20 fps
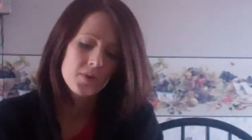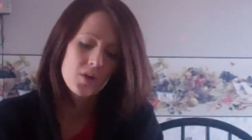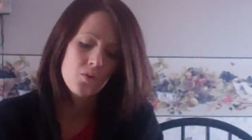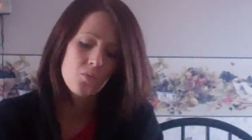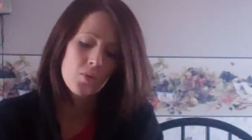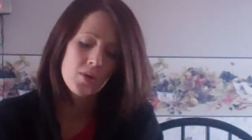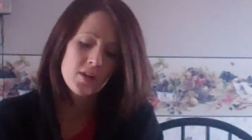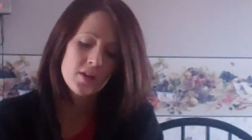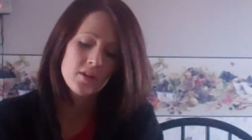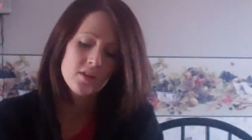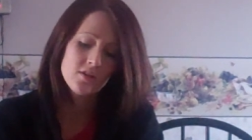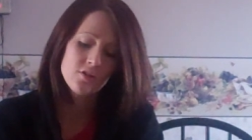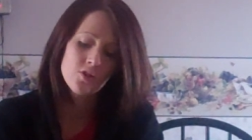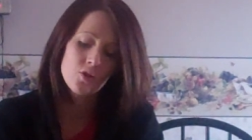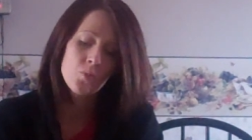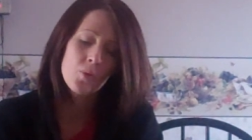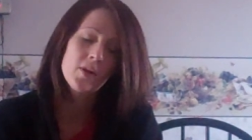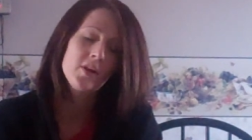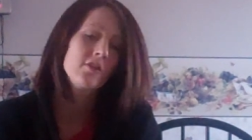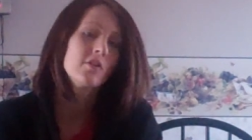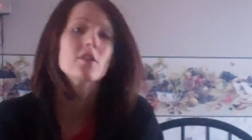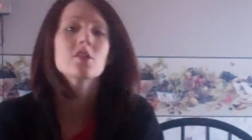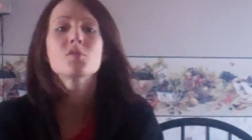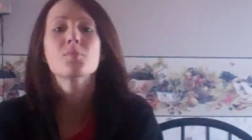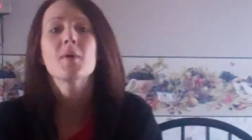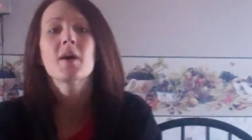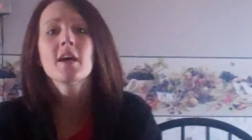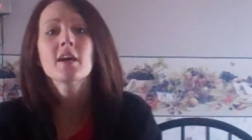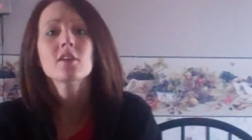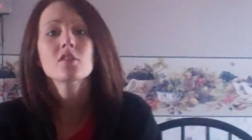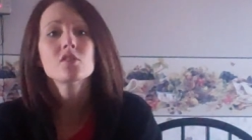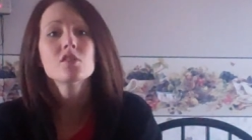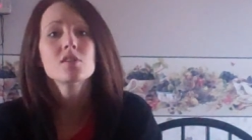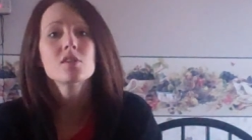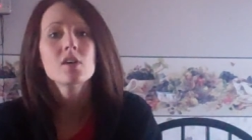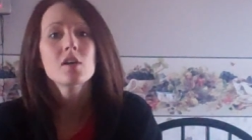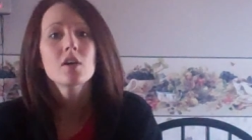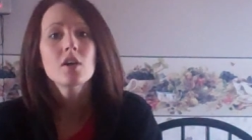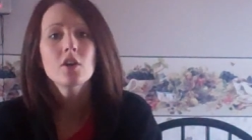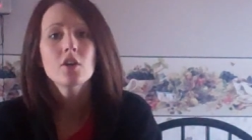when the winner is picked,
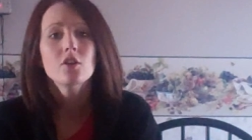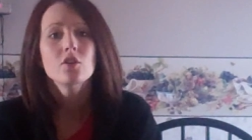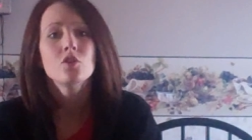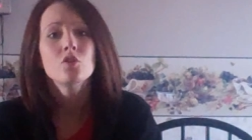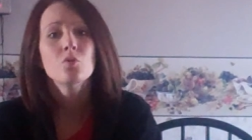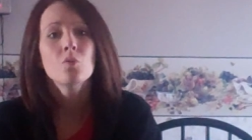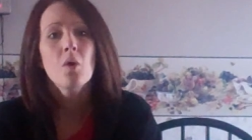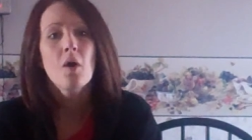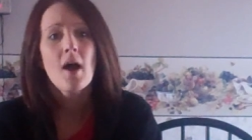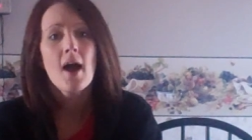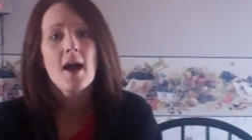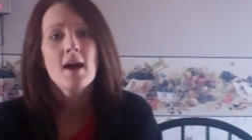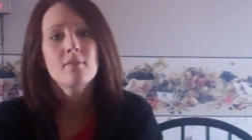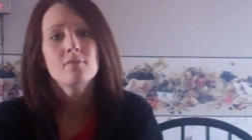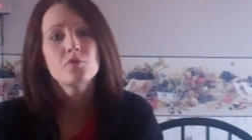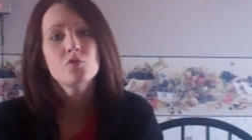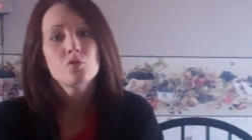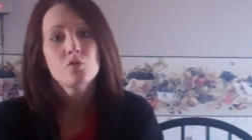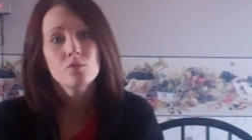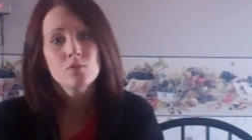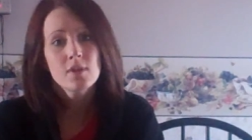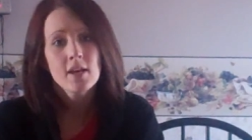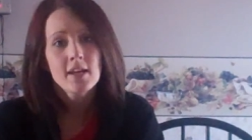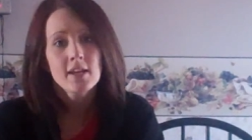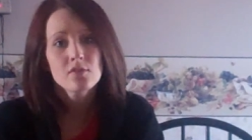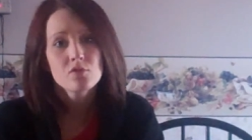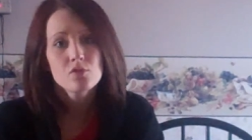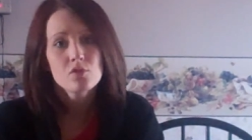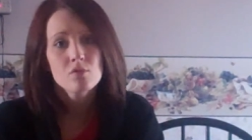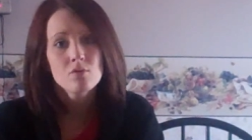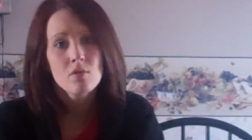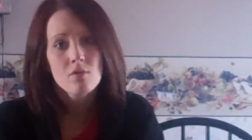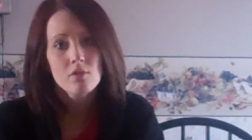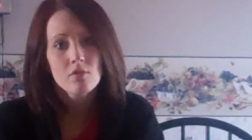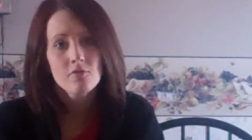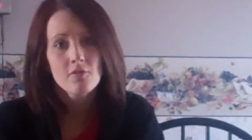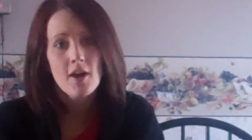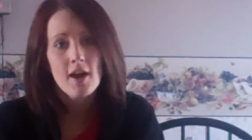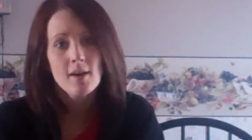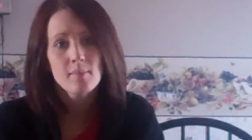you will have 2 days to
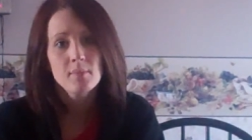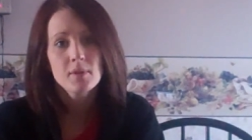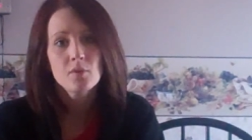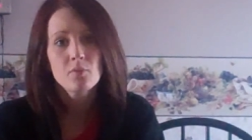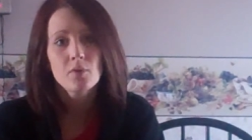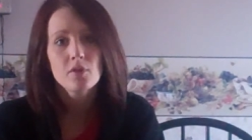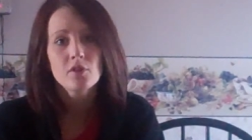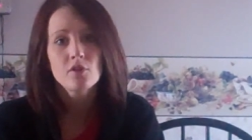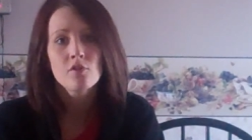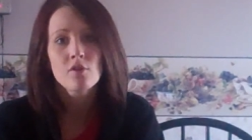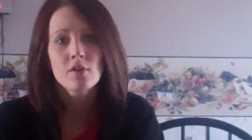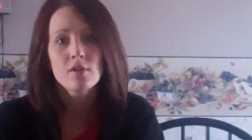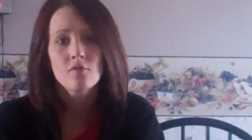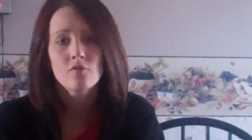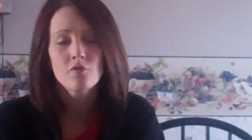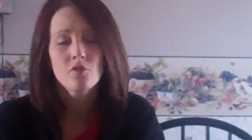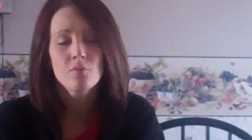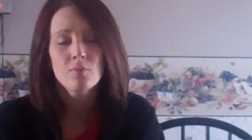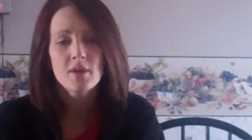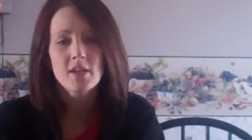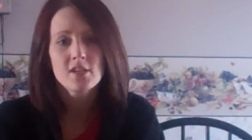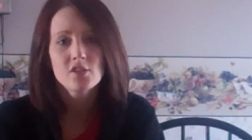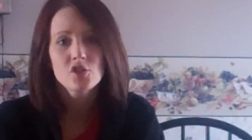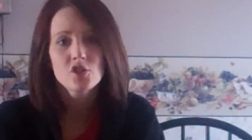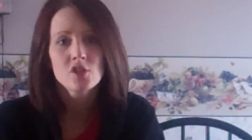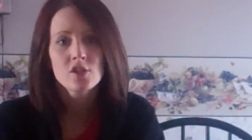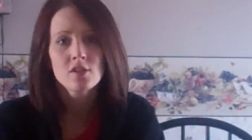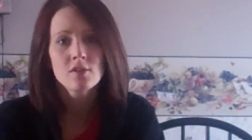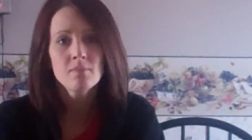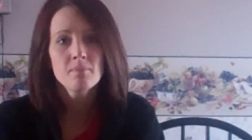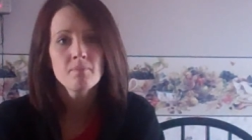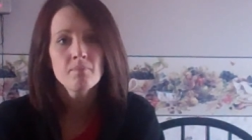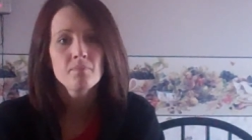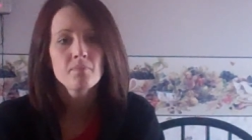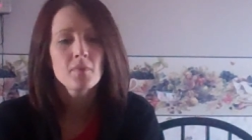notify me with your information.